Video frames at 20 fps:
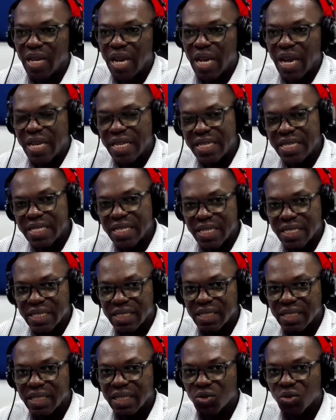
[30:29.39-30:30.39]

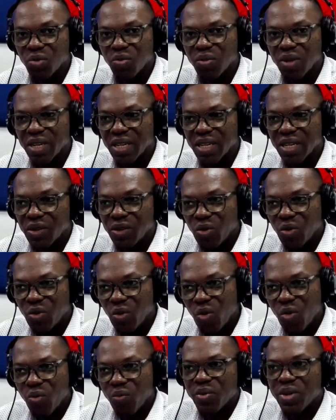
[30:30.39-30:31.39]
enters the stomach, it
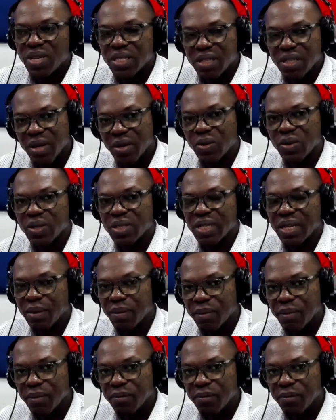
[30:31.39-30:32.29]
opens the bowels up,